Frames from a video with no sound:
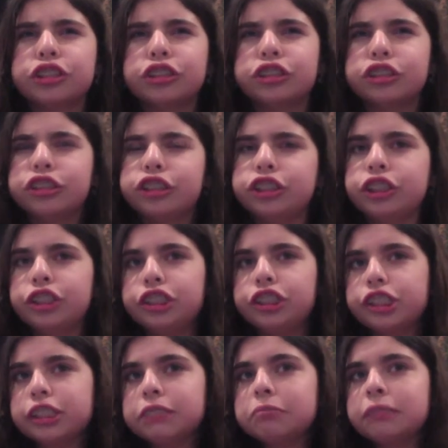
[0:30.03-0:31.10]
she
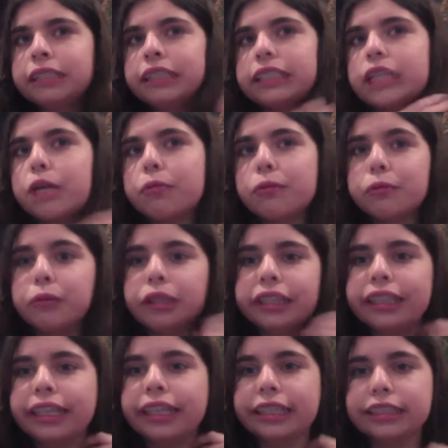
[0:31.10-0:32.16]
just made a couple really
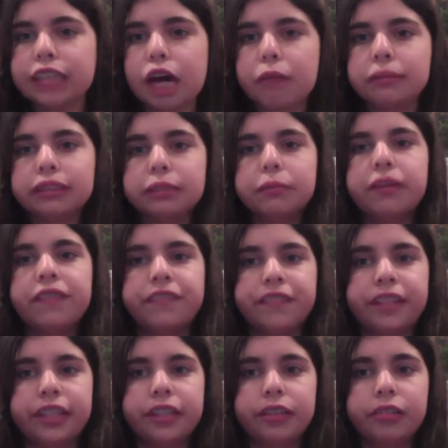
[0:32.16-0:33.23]
nice comments on my
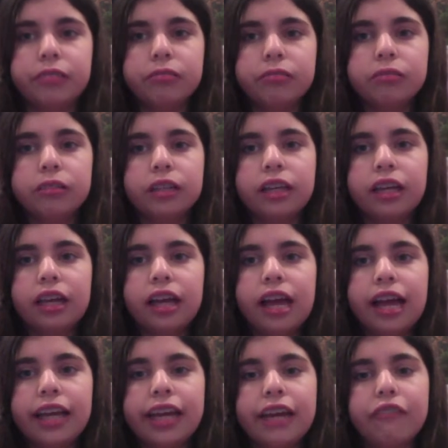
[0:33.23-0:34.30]
video,
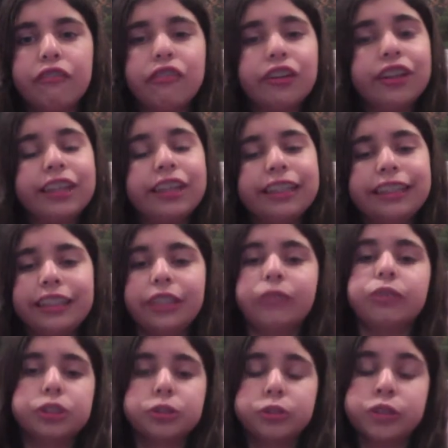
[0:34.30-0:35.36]
and I really think it
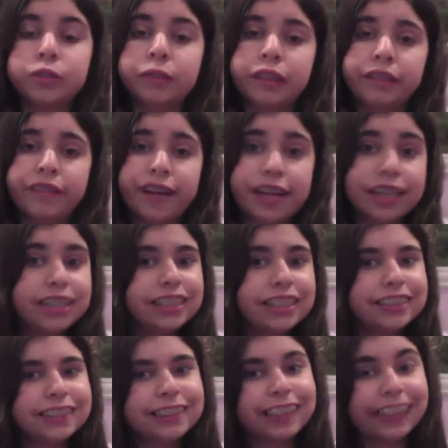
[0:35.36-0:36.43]
was so sweet of her,
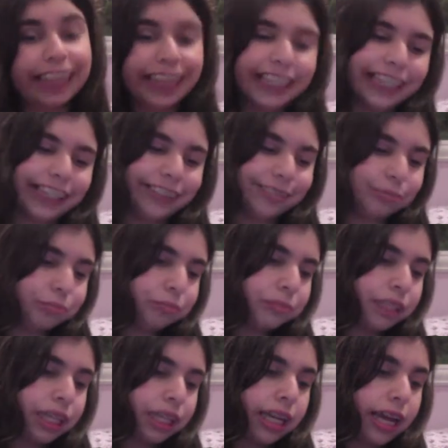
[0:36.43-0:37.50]
so thank you.
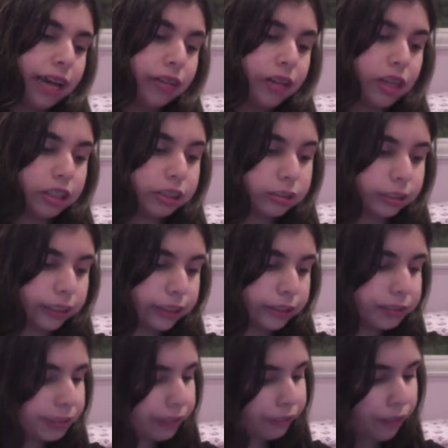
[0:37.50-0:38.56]
I'd also like
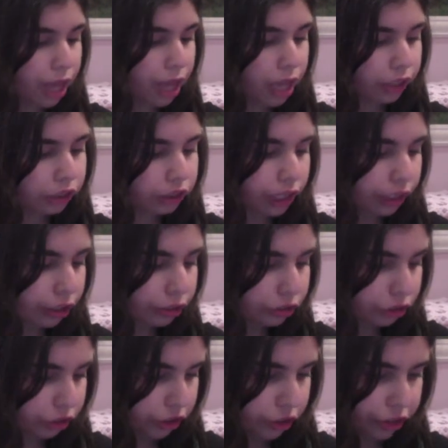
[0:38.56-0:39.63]
to give a shout out
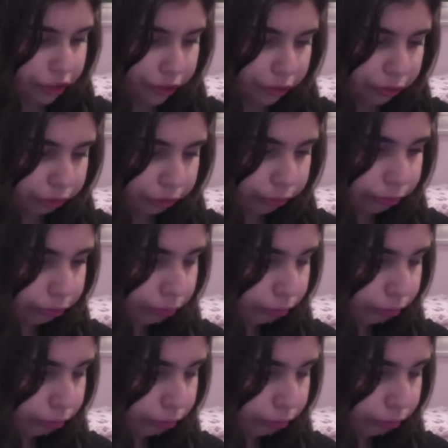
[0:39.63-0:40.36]
to